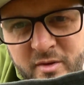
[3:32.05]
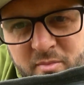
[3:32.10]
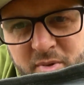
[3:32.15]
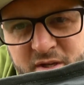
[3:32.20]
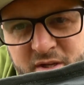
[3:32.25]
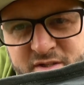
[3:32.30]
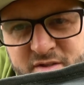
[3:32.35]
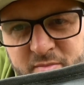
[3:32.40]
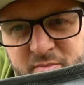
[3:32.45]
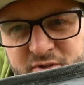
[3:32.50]

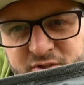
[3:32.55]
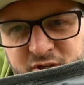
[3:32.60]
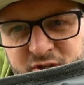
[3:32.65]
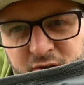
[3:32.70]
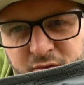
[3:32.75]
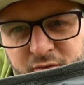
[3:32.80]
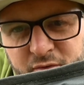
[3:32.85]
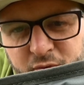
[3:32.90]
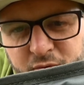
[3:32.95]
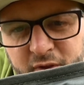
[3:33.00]
piece of
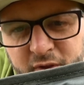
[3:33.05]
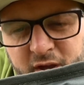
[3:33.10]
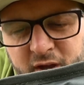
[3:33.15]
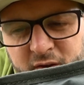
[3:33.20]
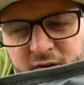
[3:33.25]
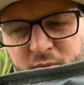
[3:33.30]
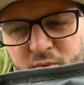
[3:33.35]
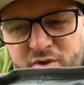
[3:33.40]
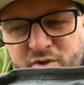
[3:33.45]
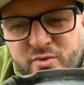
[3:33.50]
material there,
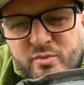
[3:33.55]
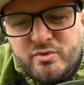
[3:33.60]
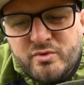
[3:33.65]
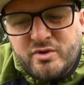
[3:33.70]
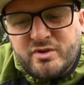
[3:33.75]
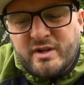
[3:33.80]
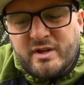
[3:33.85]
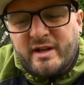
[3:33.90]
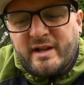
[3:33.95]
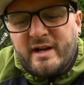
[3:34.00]
which will
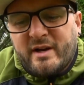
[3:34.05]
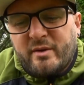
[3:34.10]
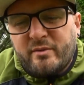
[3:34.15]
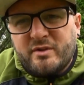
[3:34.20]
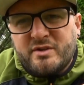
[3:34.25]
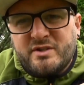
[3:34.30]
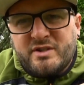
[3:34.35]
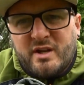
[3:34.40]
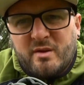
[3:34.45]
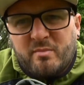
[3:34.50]
just allow
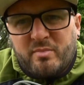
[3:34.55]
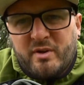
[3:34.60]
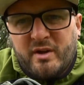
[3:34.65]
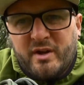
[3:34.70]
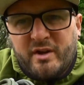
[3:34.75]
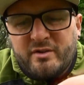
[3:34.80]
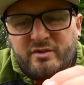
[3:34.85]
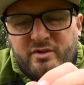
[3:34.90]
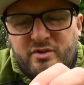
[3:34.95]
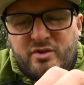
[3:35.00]
the zip
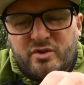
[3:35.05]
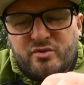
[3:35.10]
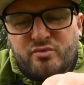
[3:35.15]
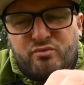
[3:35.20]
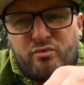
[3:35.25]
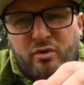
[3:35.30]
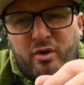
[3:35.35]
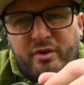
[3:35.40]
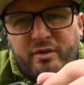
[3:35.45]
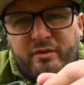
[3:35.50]
to just
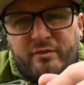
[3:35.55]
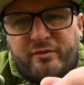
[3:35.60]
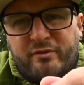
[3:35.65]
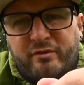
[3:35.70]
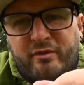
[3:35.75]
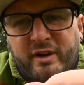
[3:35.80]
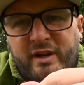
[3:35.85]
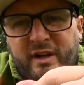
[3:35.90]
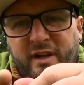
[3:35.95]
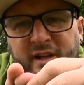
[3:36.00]
run
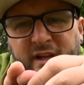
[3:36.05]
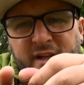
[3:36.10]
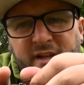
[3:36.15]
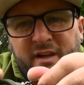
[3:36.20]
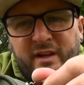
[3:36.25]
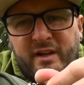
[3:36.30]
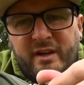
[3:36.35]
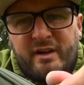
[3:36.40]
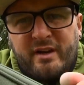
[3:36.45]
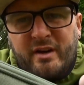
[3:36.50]
freely
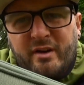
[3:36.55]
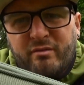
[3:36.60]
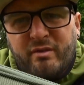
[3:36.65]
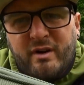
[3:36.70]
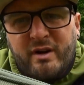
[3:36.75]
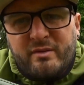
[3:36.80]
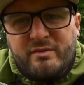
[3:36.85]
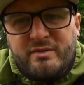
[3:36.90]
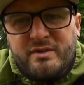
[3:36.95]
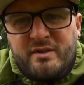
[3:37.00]

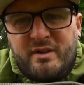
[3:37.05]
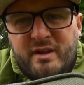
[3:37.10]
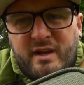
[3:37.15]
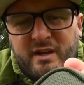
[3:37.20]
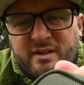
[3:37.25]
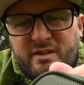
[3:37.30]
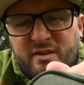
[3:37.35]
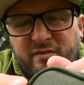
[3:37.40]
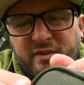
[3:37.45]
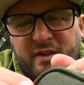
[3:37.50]
around the
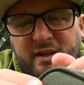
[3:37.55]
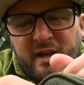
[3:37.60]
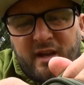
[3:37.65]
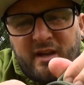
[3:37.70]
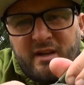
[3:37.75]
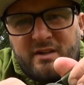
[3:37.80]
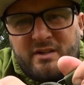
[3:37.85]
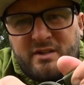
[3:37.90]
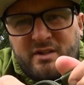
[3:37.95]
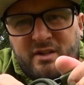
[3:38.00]
edge of the
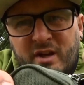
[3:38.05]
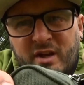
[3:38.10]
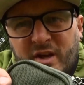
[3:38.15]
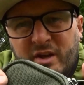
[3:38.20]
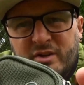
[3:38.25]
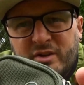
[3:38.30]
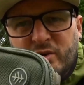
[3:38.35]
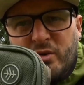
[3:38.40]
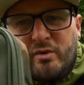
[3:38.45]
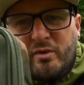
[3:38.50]
case,
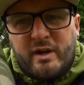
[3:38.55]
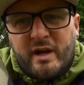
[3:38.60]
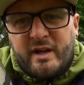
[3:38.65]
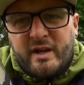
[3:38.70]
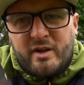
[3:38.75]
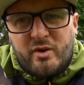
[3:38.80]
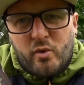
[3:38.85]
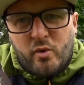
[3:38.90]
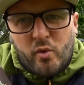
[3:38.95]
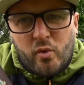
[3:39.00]
not
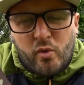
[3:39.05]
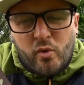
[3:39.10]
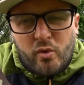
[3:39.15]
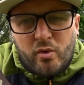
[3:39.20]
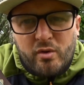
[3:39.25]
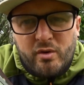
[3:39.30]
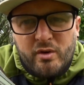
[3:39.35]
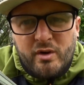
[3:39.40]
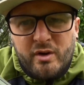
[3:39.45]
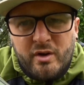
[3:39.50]
getting caught
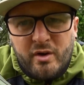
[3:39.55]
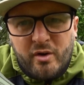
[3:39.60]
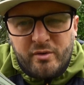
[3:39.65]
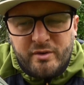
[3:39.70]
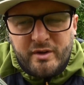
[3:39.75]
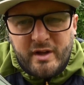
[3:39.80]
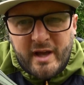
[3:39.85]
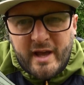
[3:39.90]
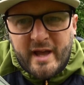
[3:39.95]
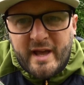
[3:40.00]

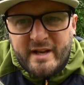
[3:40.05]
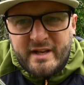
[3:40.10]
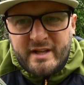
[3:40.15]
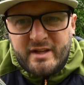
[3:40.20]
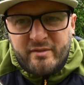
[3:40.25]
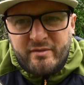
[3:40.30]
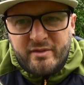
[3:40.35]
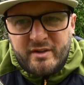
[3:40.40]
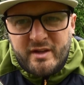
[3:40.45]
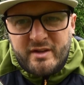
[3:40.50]
on any
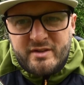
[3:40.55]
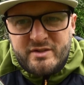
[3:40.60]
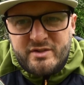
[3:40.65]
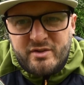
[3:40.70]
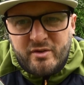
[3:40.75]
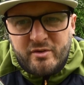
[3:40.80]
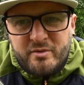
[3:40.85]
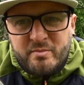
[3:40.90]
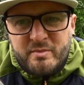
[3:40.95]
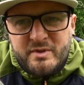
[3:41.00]
of the inside